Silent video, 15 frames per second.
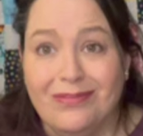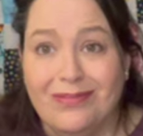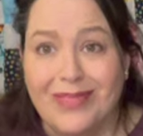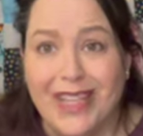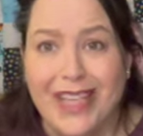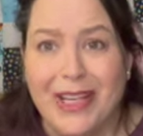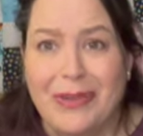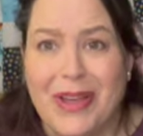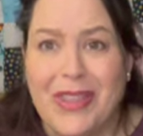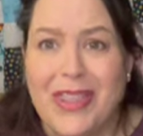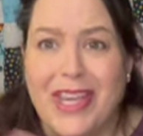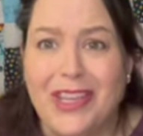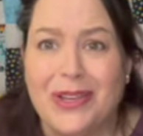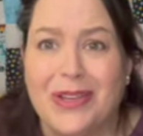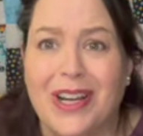anyway,
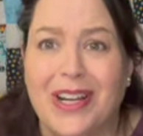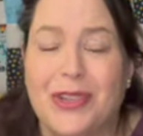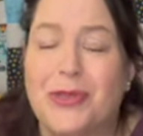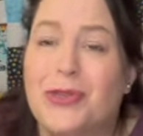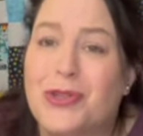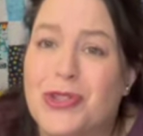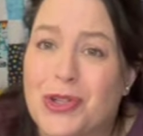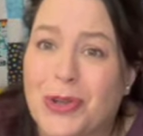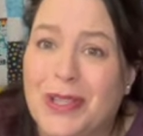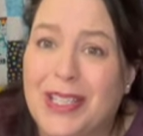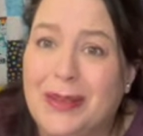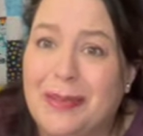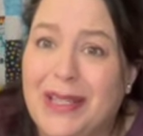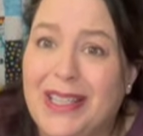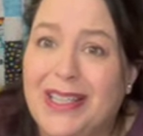thank you guys for
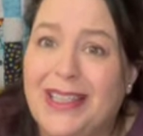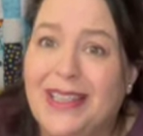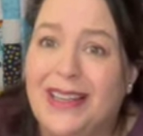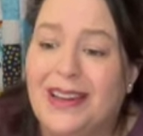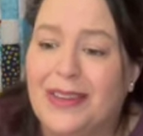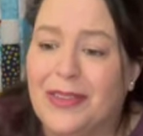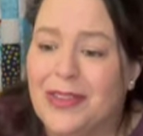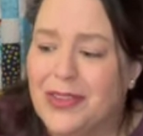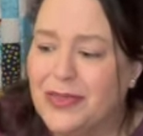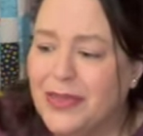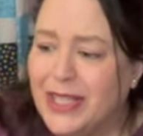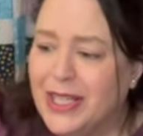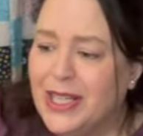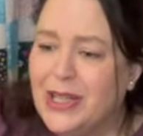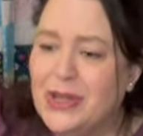joining me on this
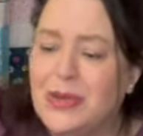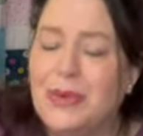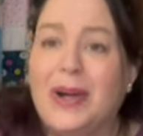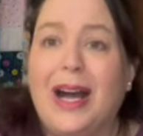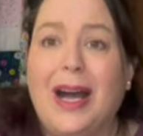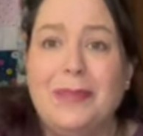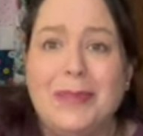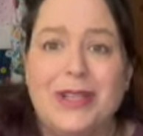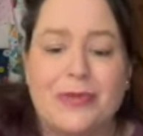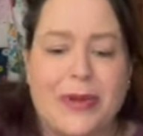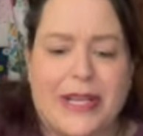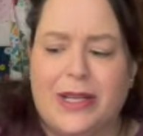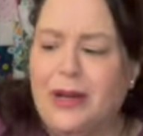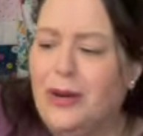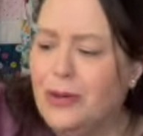video. I'm gonna
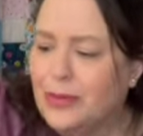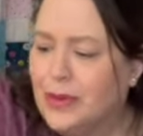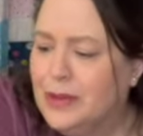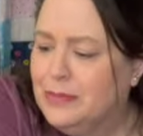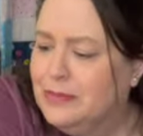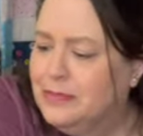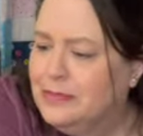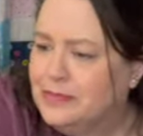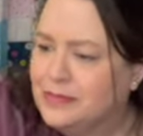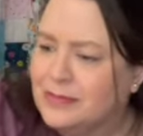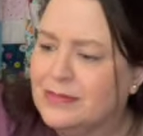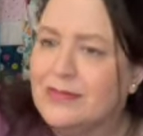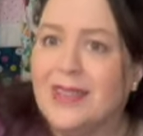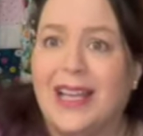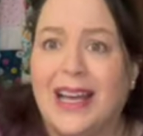wait, hold on.
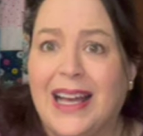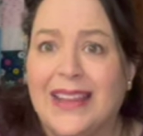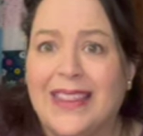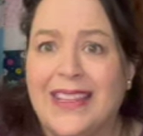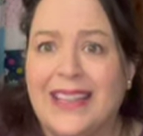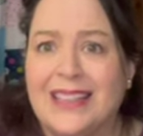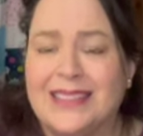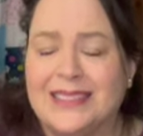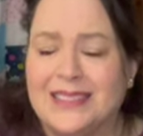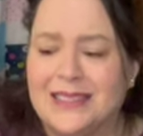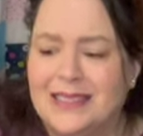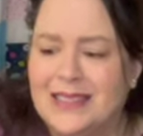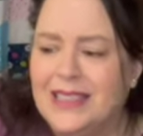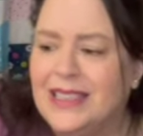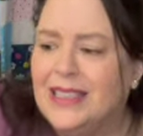I think I
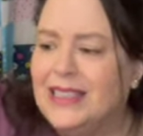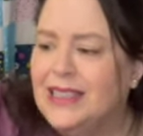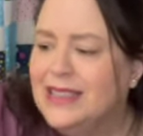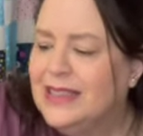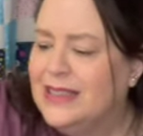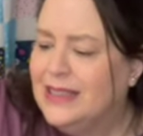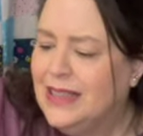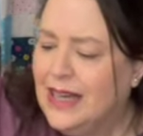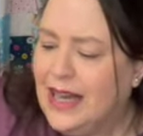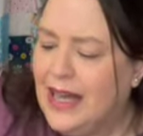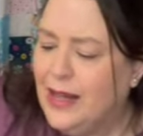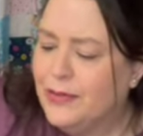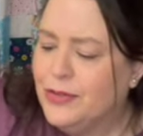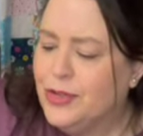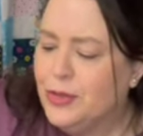
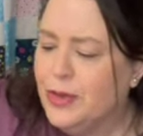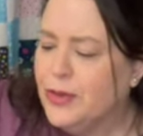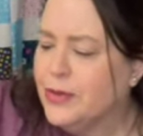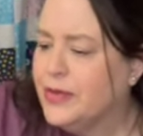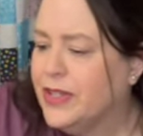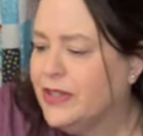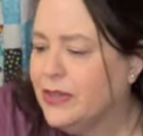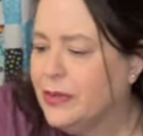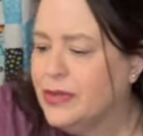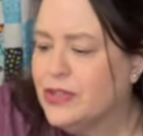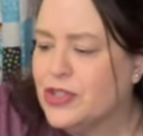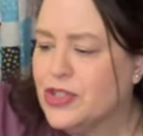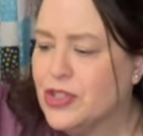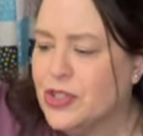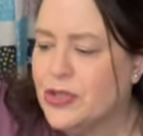have 2 other things I want to
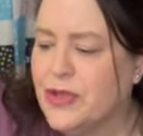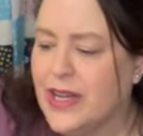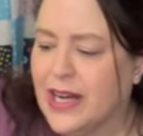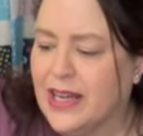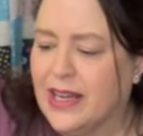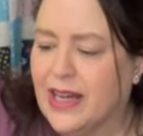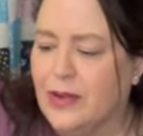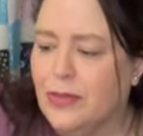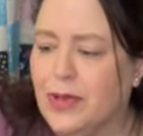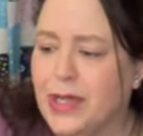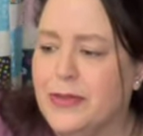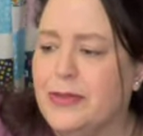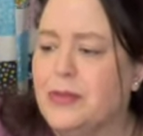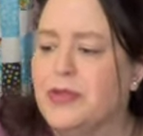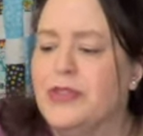show you that I got. One
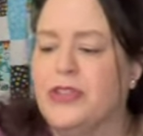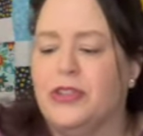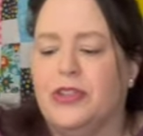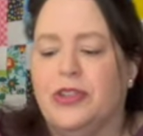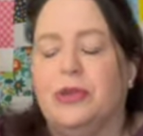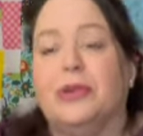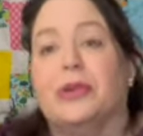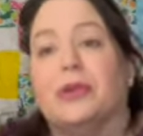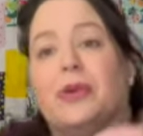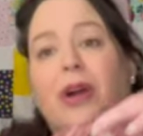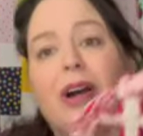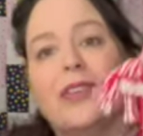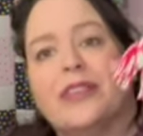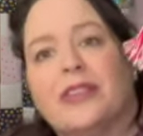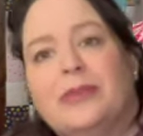of them was this cute little
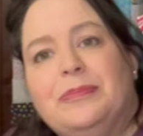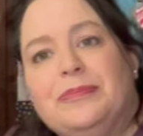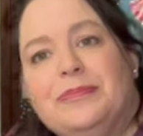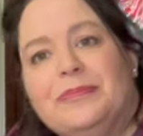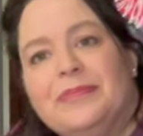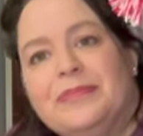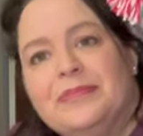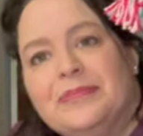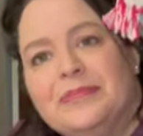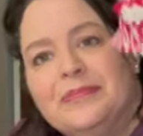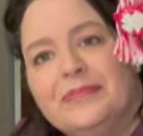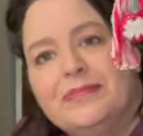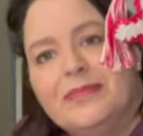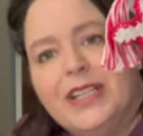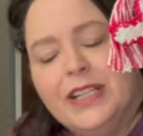cross.
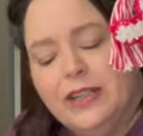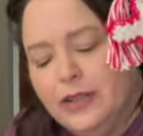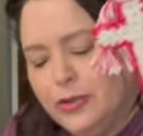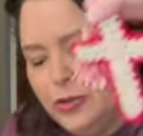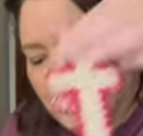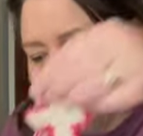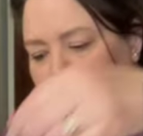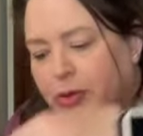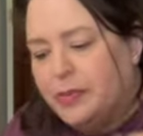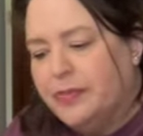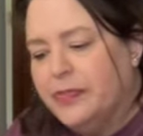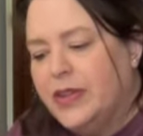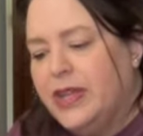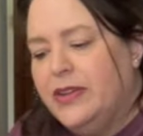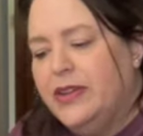Isn't it adorable?
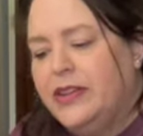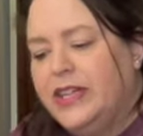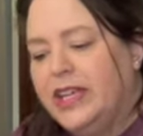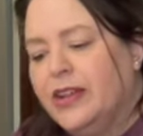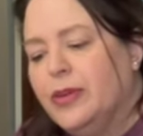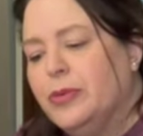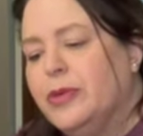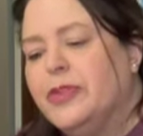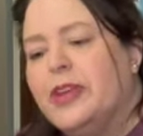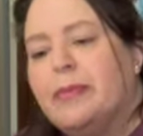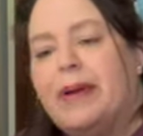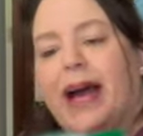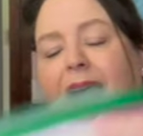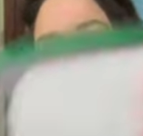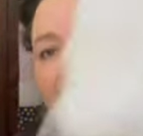And then the other was a
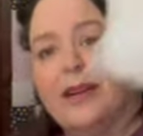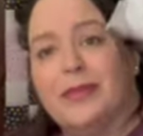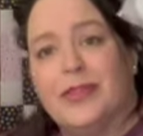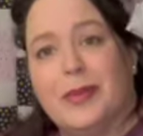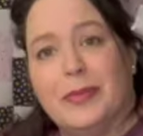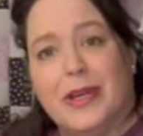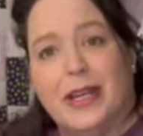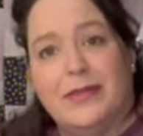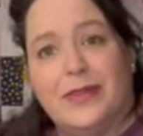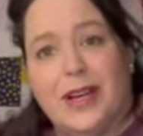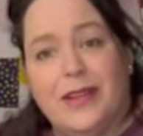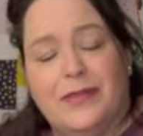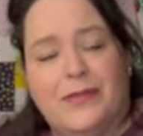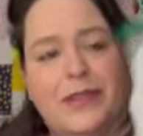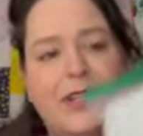bag of some kind of
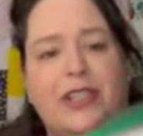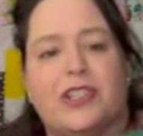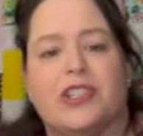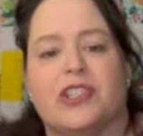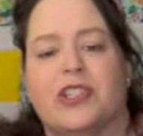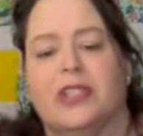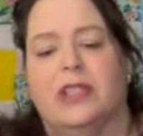unfinished